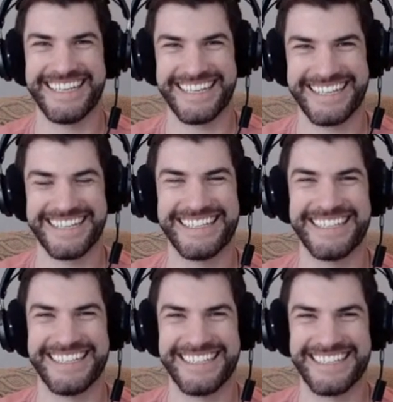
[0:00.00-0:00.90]

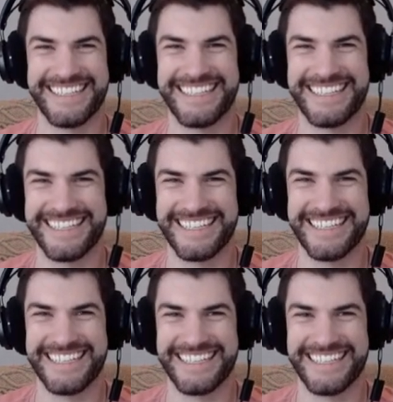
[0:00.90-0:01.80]

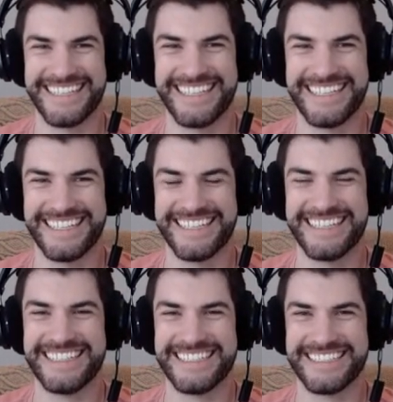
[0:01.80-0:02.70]

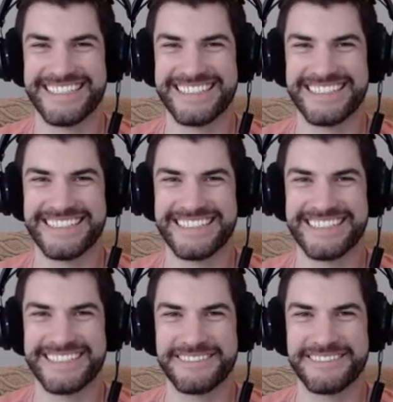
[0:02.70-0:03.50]
(silent)